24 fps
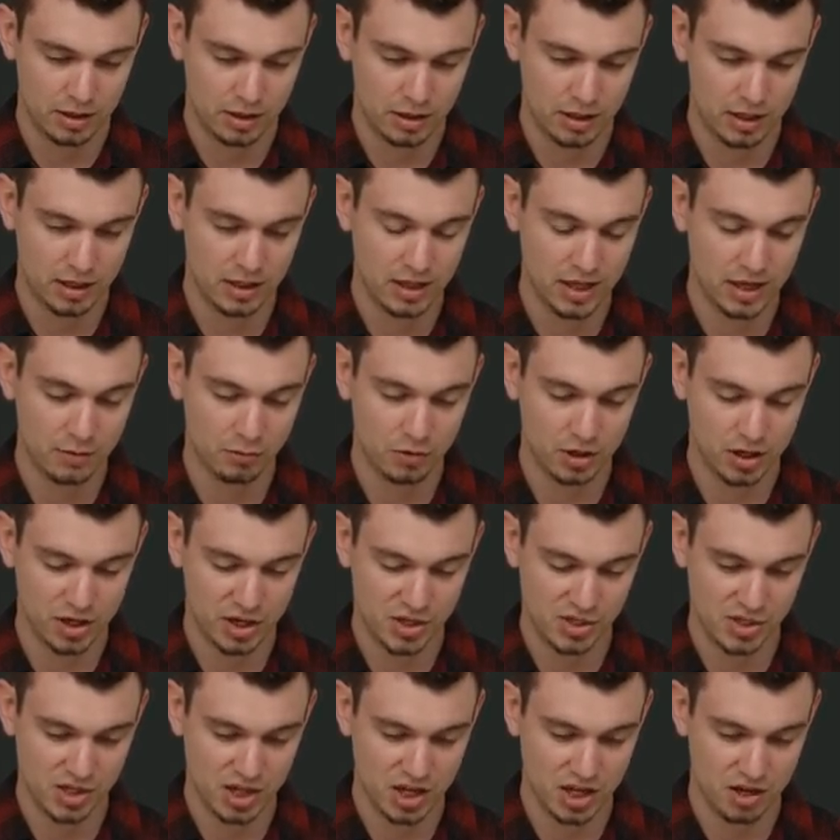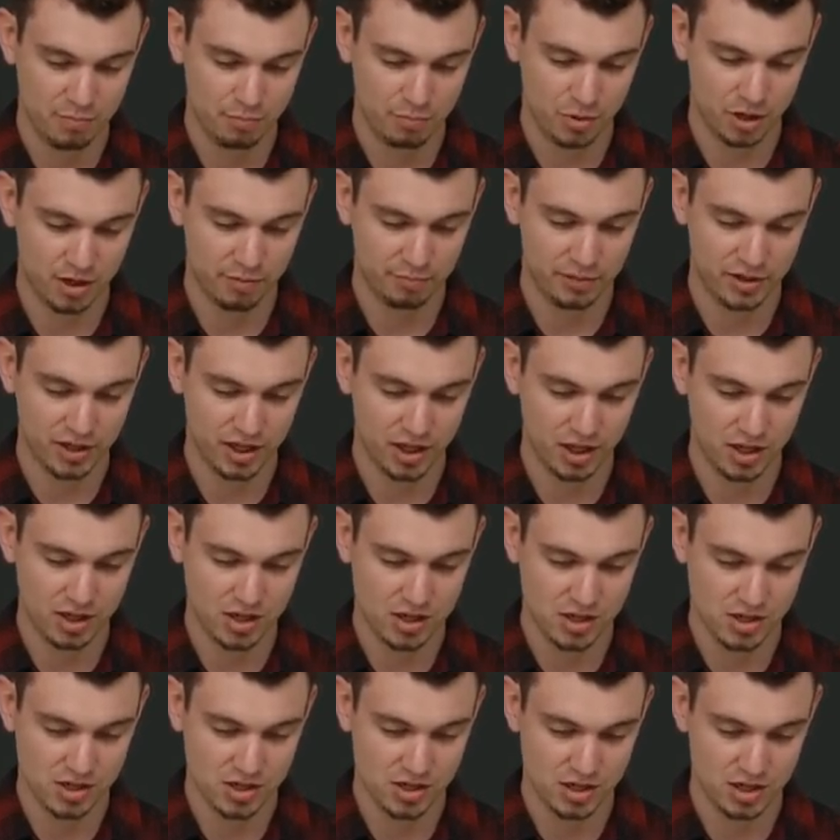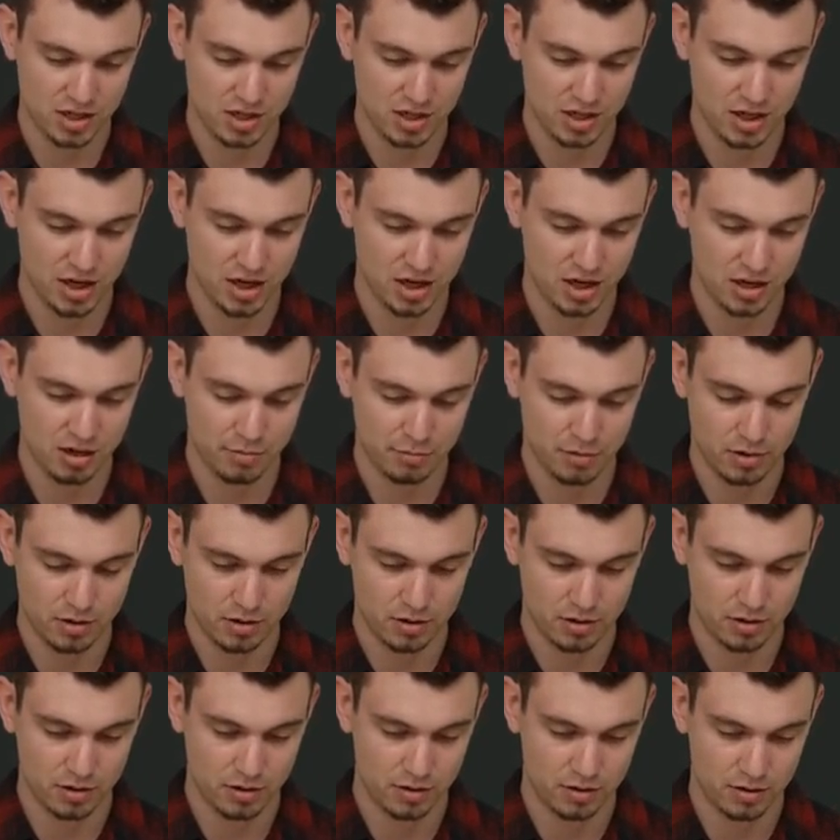And then we're going to say public int get number.